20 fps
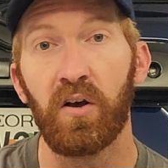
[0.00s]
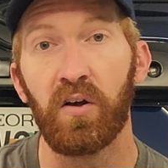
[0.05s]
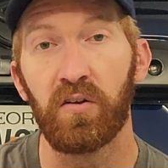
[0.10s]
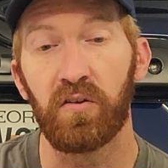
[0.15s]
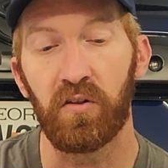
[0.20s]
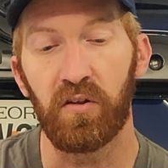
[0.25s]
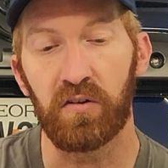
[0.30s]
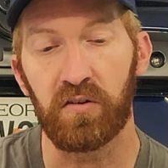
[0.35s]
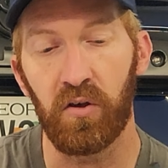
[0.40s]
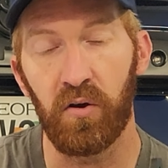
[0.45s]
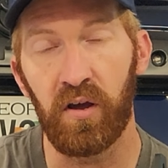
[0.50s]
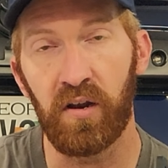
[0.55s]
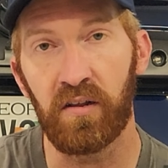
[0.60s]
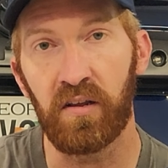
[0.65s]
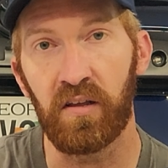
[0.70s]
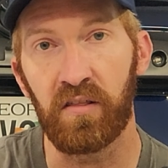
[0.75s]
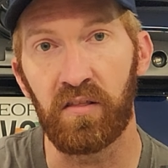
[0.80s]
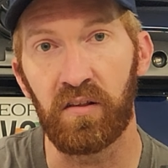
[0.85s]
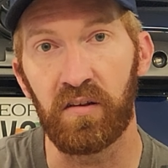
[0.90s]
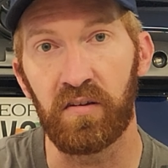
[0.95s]
So let's go ahead and
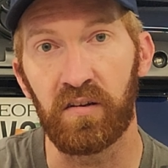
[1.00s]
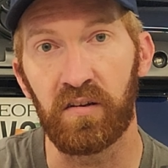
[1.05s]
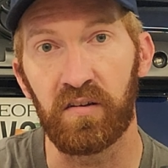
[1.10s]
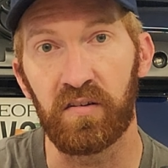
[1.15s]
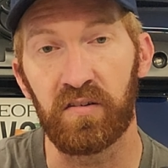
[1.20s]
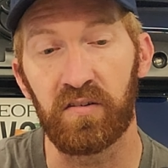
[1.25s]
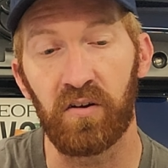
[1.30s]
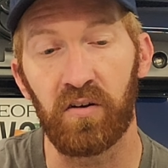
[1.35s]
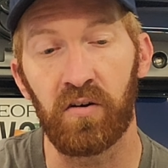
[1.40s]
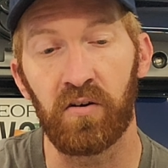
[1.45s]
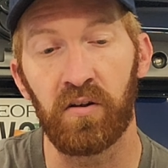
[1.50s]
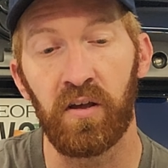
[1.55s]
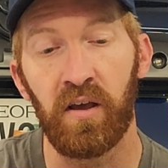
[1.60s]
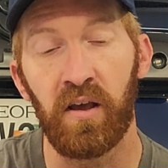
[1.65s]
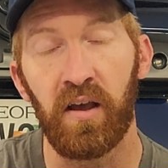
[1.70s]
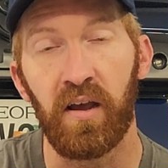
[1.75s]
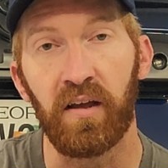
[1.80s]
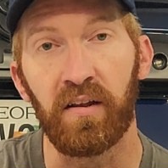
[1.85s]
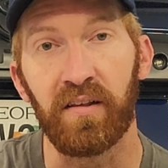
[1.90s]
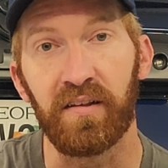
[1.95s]
get this installed
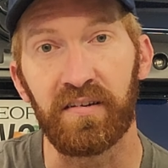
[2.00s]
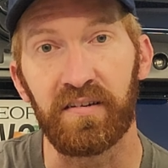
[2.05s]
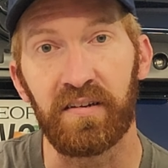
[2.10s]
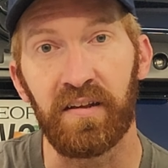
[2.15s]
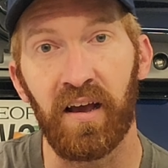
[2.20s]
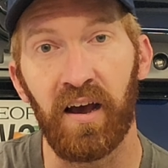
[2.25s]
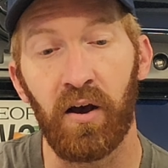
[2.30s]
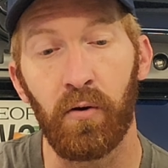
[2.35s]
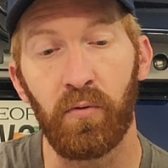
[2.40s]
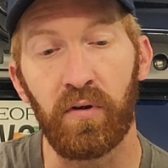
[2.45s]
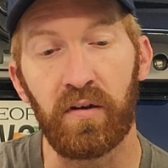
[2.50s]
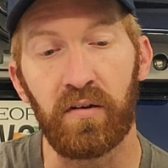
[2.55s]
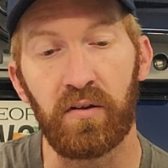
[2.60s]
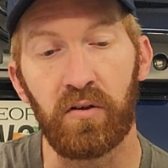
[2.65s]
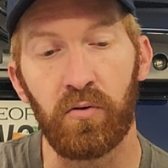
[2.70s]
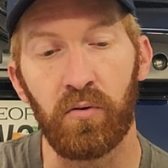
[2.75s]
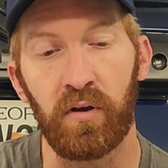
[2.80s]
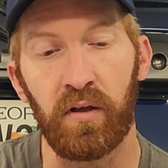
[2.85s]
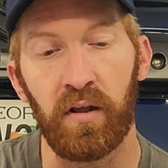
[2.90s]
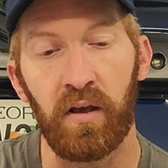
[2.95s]
and let's see how we
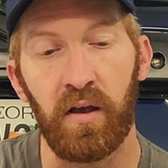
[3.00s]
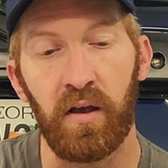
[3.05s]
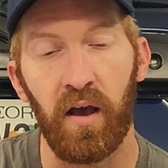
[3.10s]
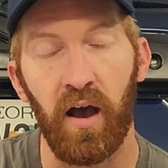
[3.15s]
do it.